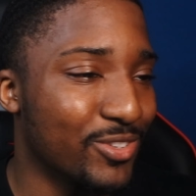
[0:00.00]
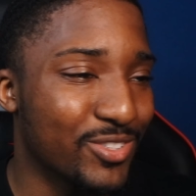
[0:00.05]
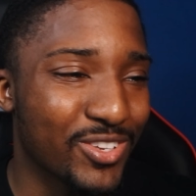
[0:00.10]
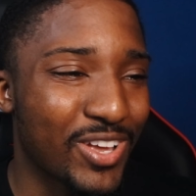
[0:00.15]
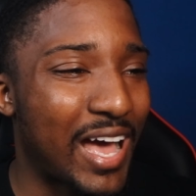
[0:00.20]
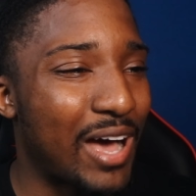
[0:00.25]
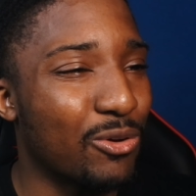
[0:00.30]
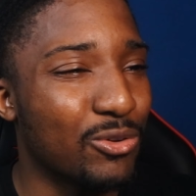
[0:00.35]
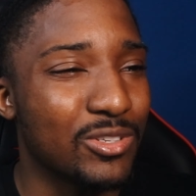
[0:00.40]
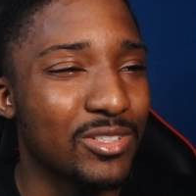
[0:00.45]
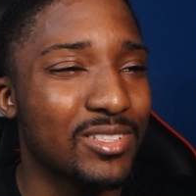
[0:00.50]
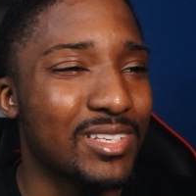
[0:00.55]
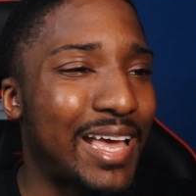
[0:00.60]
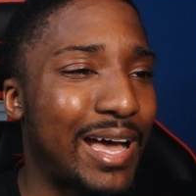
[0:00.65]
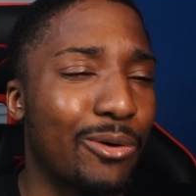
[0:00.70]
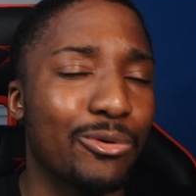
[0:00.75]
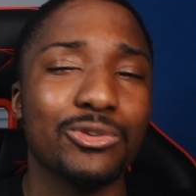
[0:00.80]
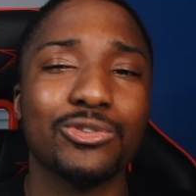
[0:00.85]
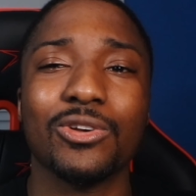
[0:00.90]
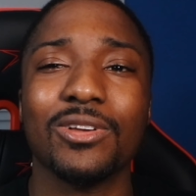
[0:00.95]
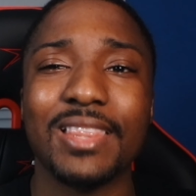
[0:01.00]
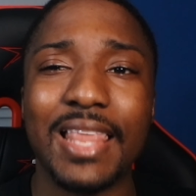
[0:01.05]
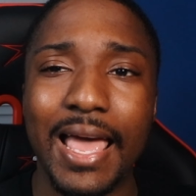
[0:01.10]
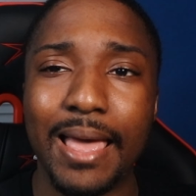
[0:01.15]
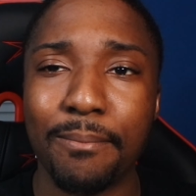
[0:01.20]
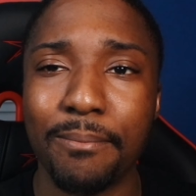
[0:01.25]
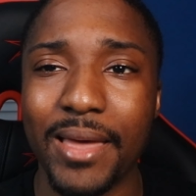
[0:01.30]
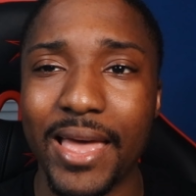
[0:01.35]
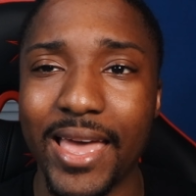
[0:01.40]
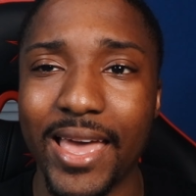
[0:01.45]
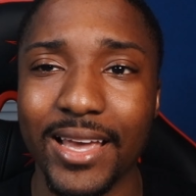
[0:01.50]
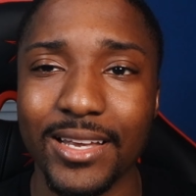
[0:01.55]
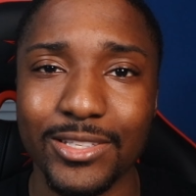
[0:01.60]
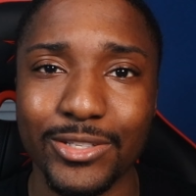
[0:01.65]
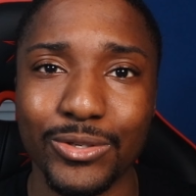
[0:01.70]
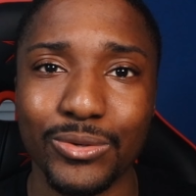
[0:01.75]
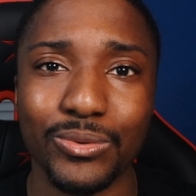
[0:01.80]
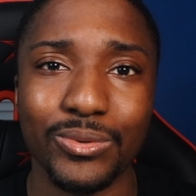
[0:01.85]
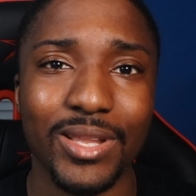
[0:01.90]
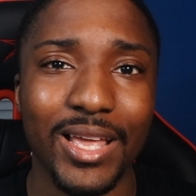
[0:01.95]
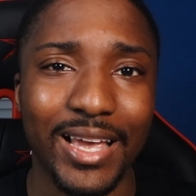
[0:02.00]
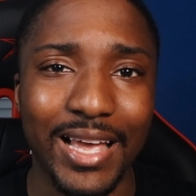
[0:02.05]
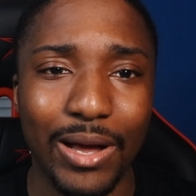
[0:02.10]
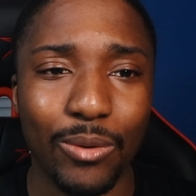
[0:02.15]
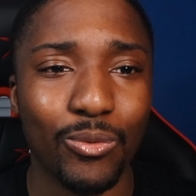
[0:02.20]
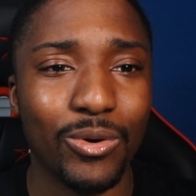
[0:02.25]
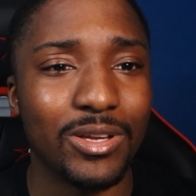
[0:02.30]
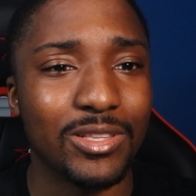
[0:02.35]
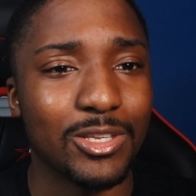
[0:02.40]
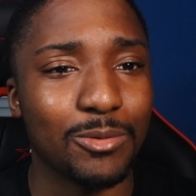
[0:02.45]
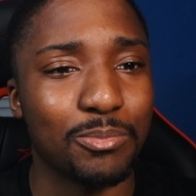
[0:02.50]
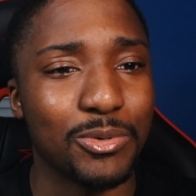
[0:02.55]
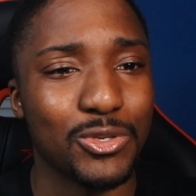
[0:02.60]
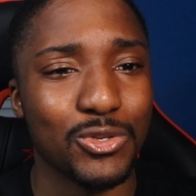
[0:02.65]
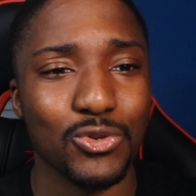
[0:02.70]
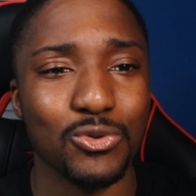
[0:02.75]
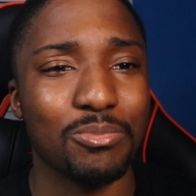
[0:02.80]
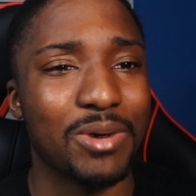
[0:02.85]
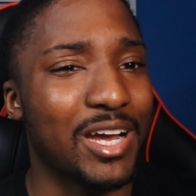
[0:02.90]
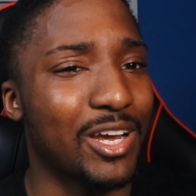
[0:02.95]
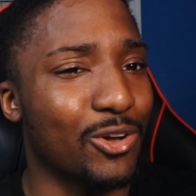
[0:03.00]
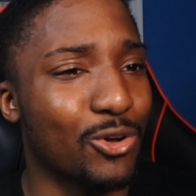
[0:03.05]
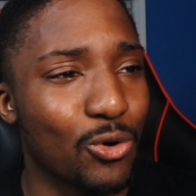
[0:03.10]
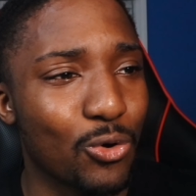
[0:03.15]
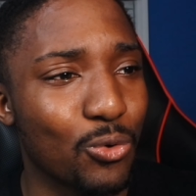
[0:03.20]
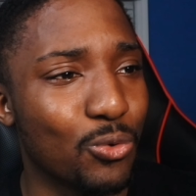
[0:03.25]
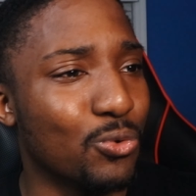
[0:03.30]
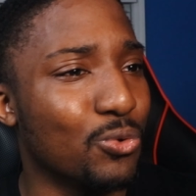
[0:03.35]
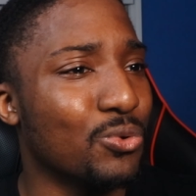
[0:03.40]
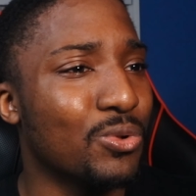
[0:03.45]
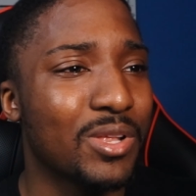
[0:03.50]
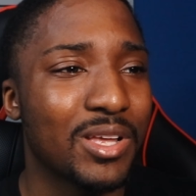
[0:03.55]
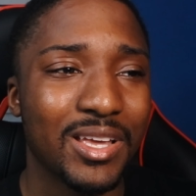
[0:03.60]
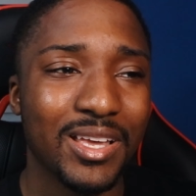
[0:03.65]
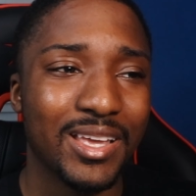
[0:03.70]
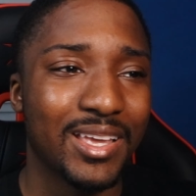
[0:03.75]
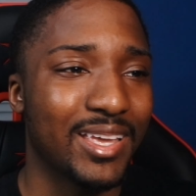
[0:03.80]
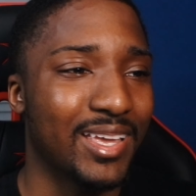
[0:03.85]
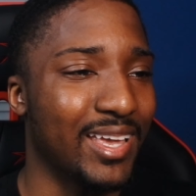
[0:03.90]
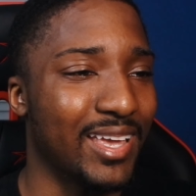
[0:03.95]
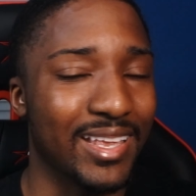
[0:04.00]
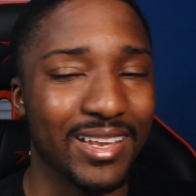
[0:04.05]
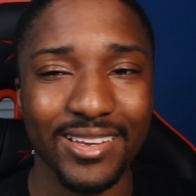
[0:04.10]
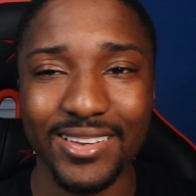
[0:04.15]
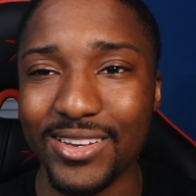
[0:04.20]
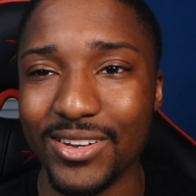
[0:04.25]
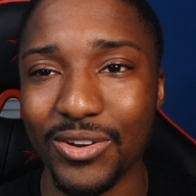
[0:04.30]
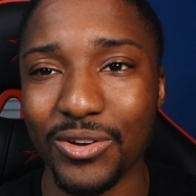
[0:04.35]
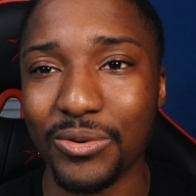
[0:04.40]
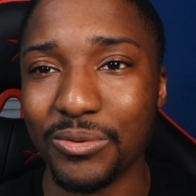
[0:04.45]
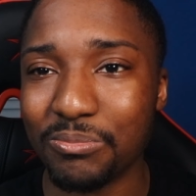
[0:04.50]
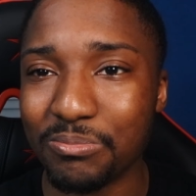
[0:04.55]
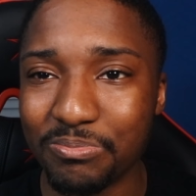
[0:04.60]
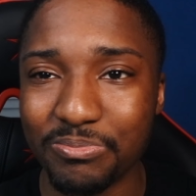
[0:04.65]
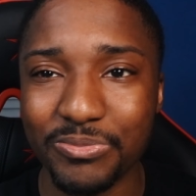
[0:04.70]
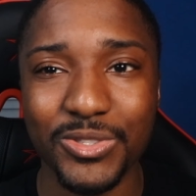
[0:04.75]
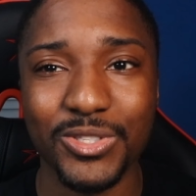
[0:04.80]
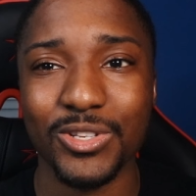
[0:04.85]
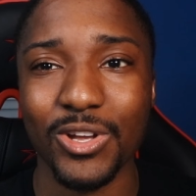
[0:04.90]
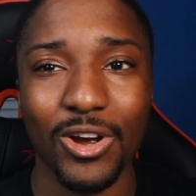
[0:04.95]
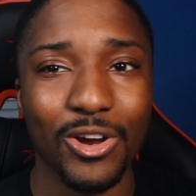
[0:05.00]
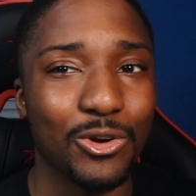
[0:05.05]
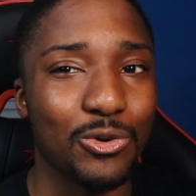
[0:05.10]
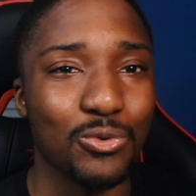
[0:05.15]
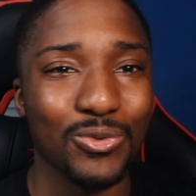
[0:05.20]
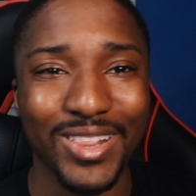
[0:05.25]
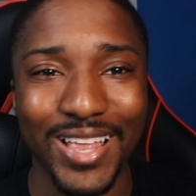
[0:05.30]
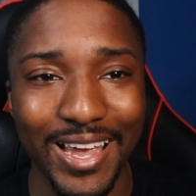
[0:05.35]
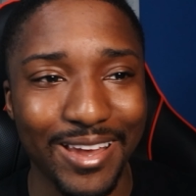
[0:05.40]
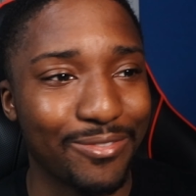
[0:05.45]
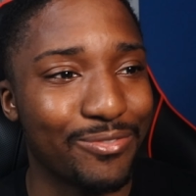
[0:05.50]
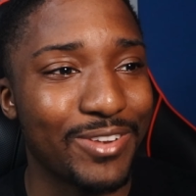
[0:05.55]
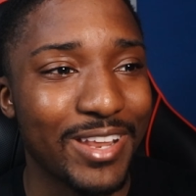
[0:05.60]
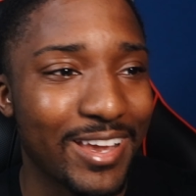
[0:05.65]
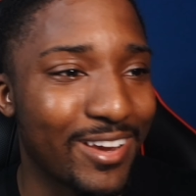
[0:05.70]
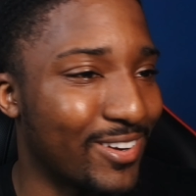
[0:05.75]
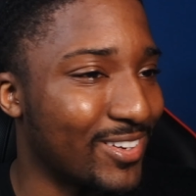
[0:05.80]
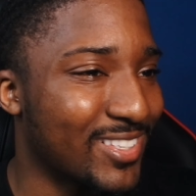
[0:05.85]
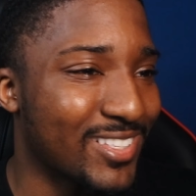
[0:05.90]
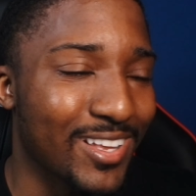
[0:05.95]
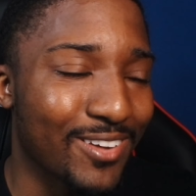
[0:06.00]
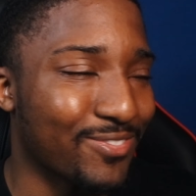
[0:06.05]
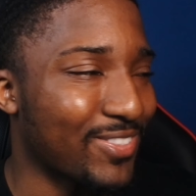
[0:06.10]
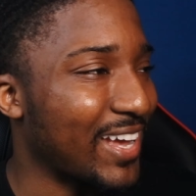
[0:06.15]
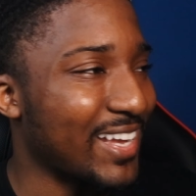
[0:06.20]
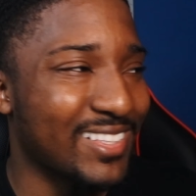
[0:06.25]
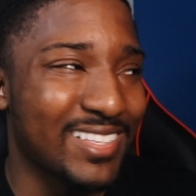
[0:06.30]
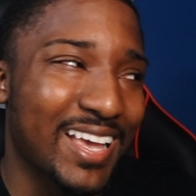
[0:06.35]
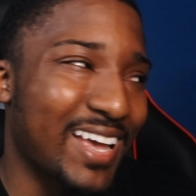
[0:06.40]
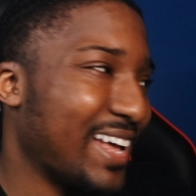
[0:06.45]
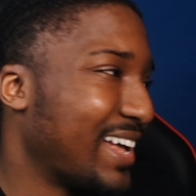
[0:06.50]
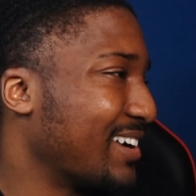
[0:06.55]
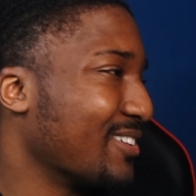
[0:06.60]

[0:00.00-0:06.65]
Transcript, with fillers: So I was I was on that bag too. Like I wanted to pursue my goal and you know start a new life there and stuff like that.